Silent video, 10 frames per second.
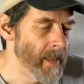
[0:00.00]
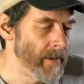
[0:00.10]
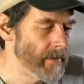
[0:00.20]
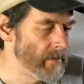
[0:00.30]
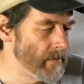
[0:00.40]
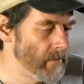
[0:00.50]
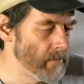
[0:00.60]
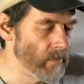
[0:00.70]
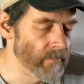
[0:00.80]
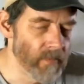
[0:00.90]
you
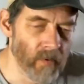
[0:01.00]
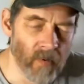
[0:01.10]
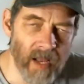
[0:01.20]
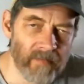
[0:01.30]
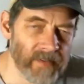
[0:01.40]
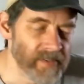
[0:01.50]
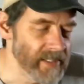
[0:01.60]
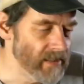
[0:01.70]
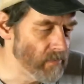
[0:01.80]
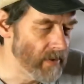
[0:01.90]
know, or haven't
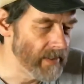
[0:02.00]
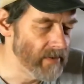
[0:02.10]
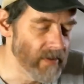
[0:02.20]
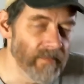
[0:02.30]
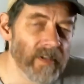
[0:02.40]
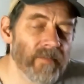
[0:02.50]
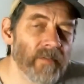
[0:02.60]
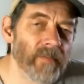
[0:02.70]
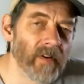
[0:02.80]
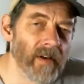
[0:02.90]
seen what, you know, even if you
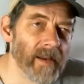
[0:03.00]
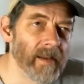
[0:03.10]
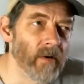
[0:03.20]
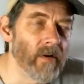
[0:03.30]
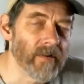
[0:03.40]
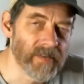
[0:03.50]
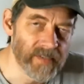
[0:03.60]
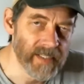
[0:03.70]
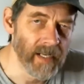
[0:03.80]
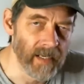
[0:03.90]
fly
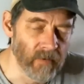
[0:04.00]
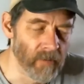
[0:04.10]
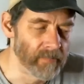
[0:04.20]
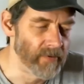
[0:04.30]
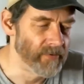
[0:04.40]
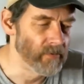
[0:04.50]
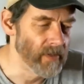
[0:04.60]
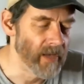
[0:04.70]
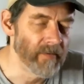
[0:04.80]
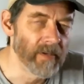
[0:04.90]
RC helicopters,
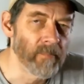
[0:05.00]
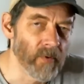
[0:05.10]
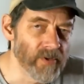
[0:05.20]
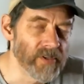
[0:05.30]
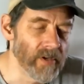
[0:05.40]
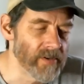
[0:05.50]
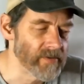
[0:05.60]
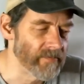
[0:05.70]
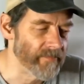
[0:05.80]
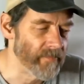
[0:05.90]
you'll have an
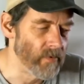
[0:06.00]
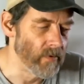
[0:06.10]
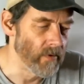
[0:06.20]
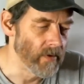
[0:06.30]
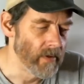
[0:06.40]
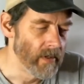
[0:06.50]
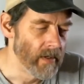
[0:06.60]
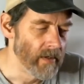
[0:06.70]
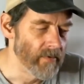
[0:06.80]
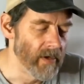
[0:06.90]
appreciation for
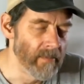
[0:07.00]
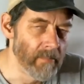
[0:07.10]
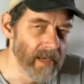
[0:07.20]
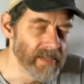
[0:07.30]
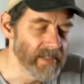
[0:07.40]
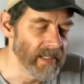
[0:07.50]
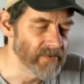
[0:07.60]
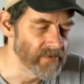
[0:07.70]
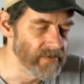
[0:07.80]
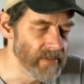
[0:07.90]
the amazing
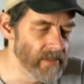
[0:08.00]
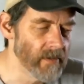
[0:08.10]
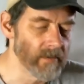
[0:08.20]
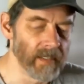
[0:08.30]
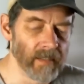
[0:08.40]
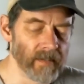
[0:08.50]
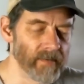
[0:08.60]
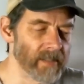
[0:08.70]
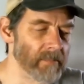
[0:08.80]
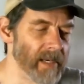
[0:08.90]
engineering
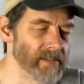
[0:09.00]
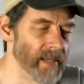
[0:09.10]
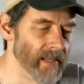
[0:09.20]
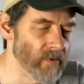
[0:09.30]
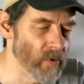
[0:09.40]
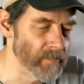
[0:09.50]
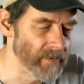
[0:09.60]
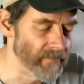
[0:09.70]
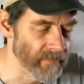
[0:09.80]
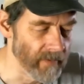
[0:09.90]
that makes a helicopter
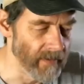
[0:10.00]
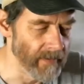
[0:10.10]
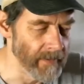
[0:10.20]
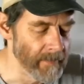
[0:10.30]
fly.